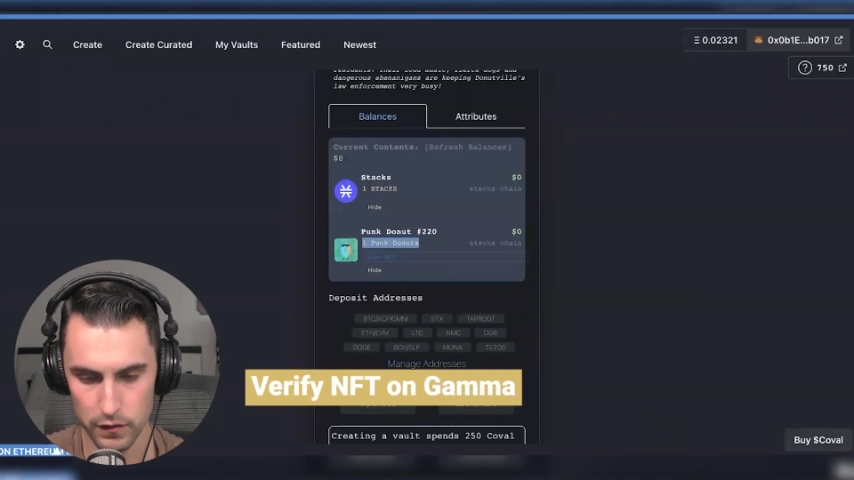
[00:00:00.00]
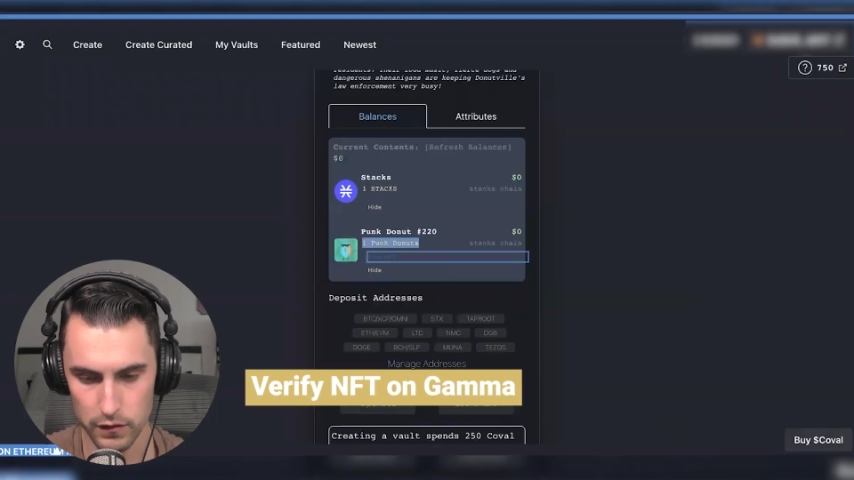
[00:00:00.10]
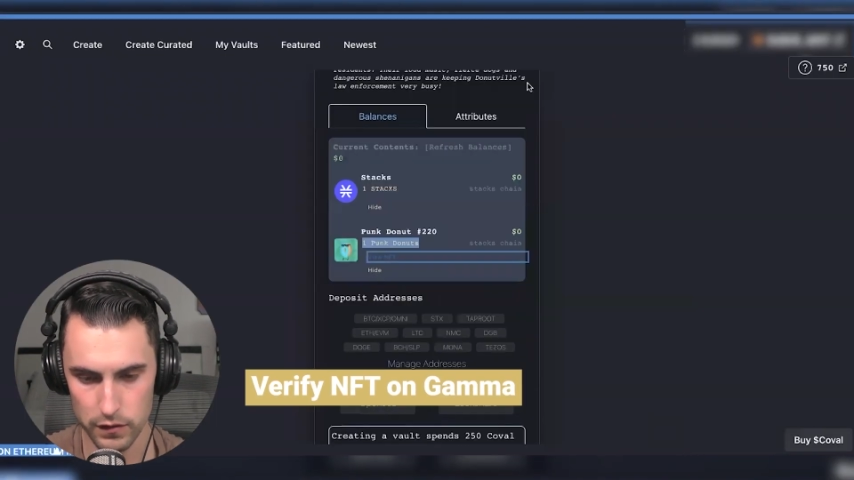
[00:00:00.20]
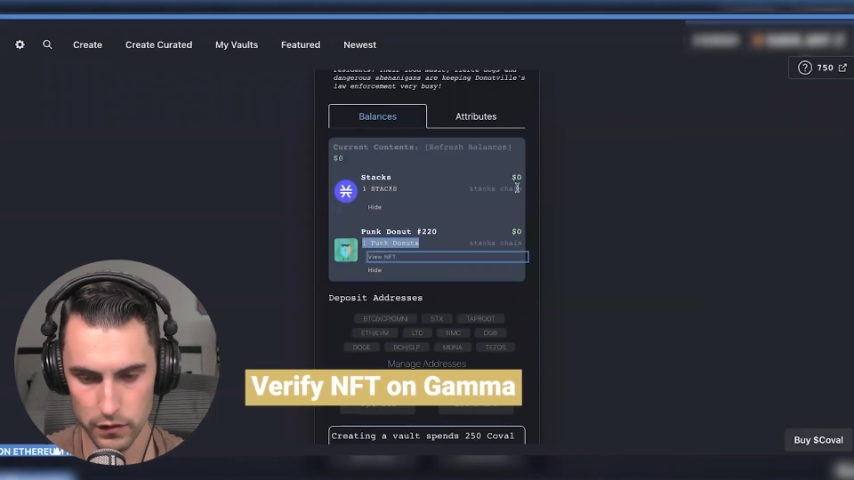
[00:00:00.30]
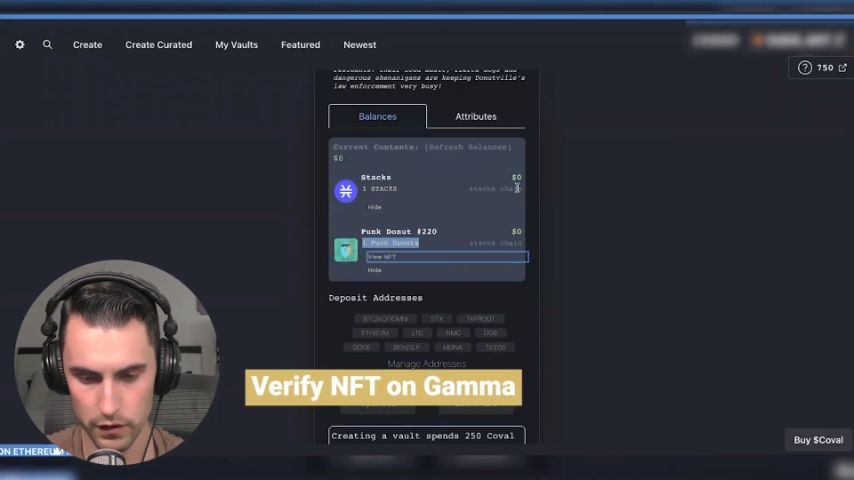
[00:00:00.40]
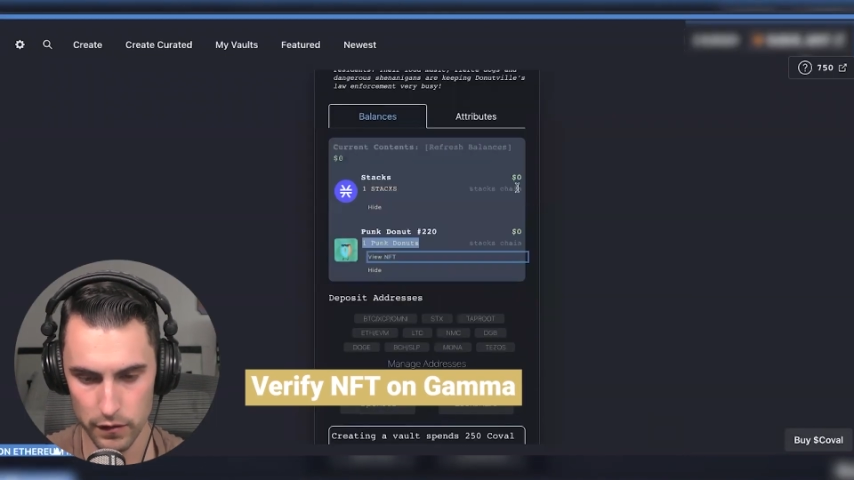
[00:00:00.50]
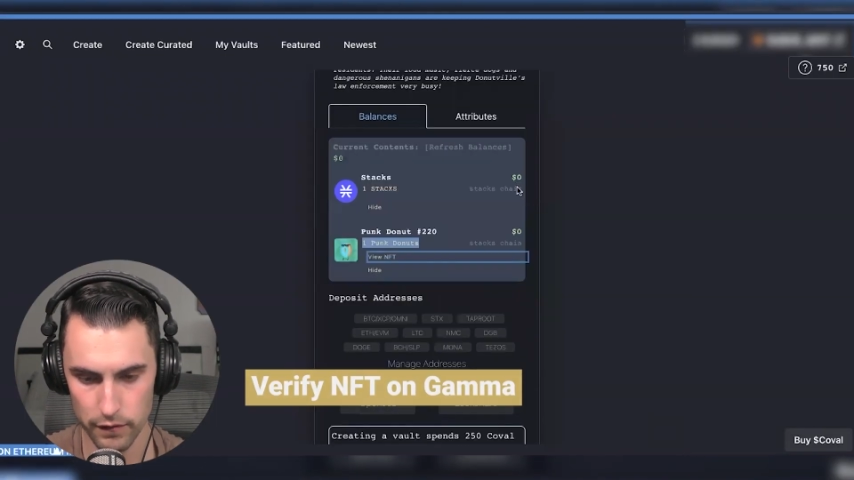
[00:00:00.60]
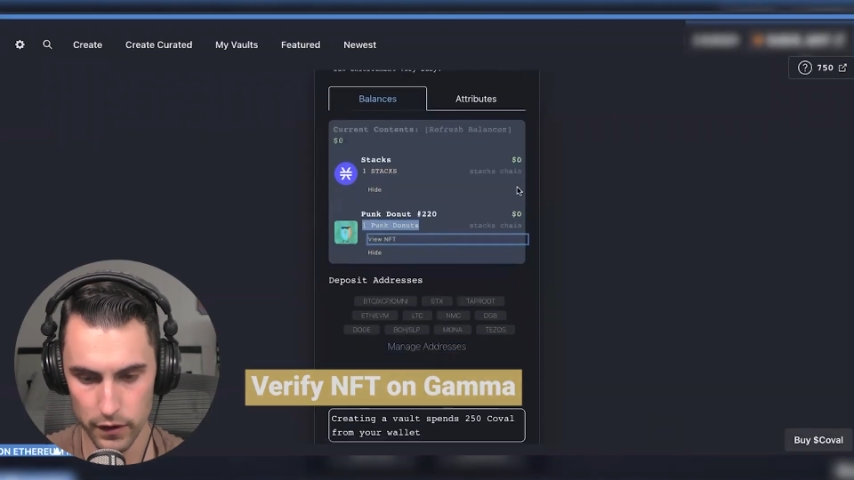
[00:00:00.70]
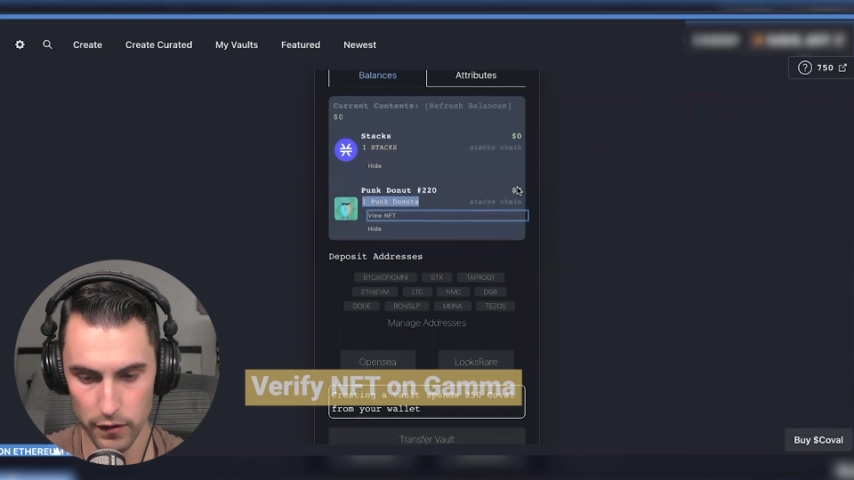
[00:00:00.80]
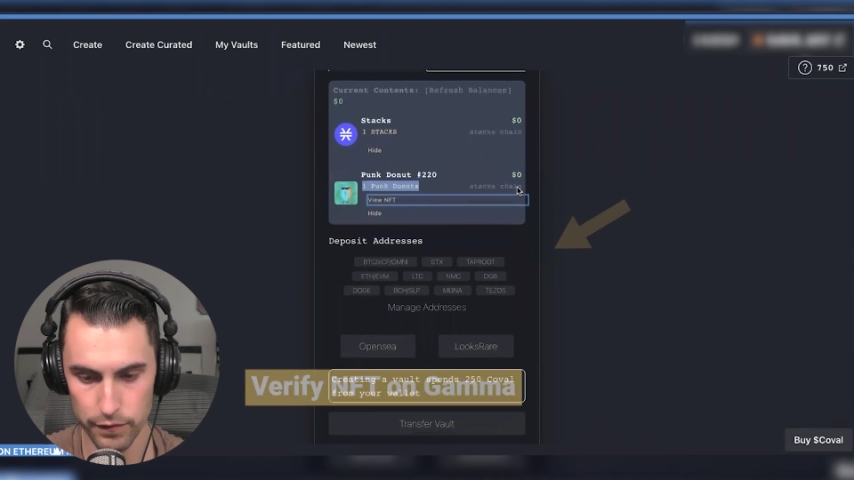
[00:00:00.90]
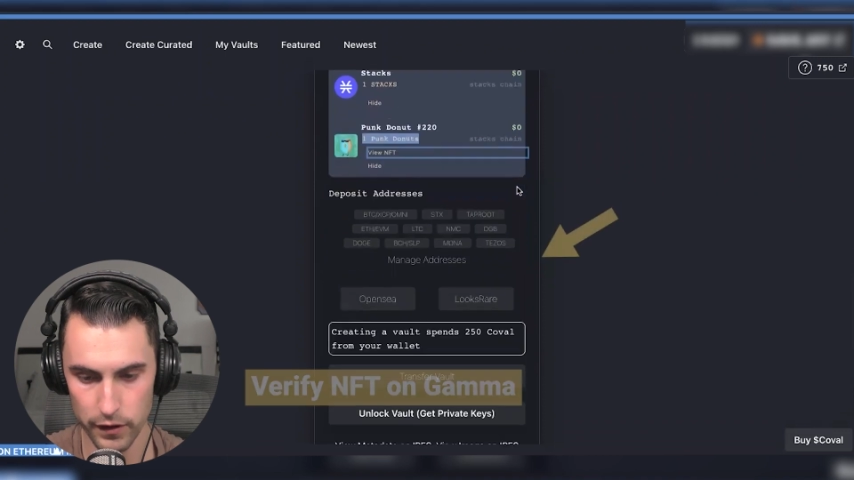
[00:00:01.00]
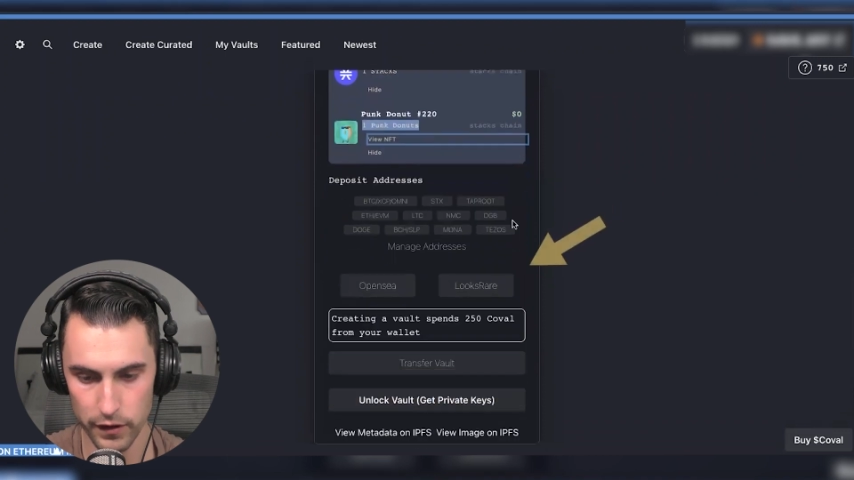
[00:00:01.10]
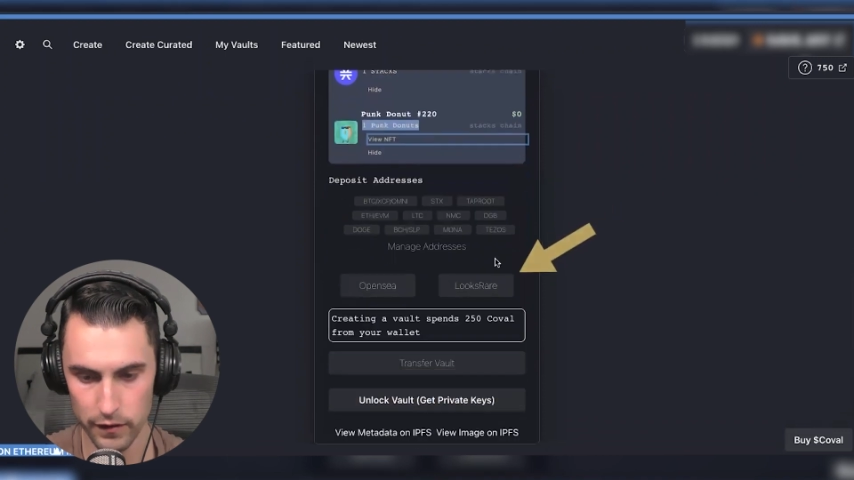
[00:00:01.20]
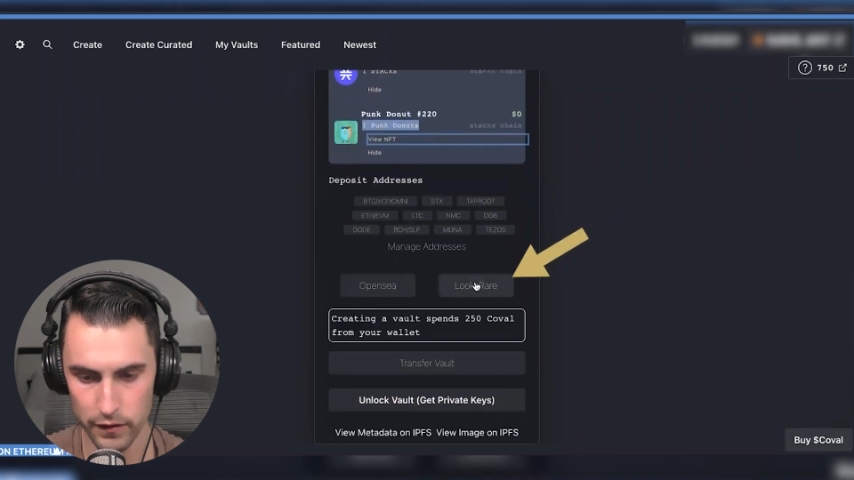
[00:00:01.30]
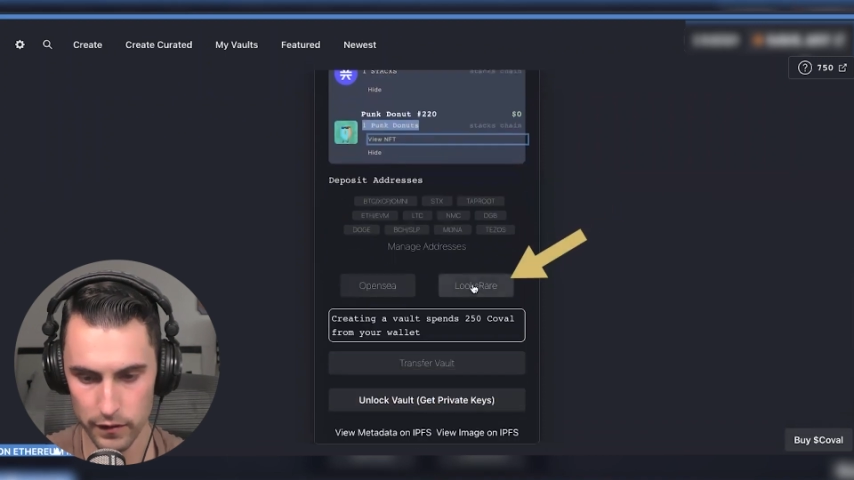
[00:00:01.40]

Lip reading: to verify.